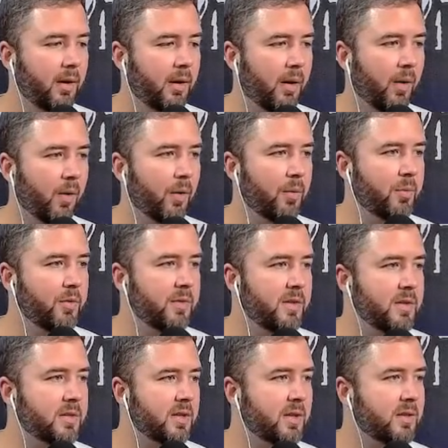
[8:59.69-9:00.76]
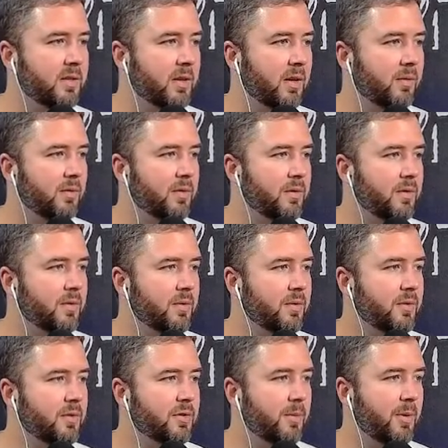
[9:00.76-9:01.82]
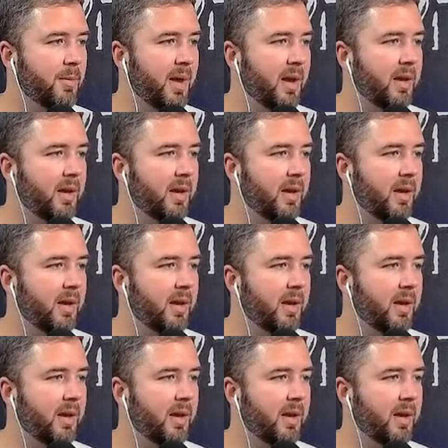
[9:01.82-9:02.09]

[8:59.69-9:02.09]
horror movies that should be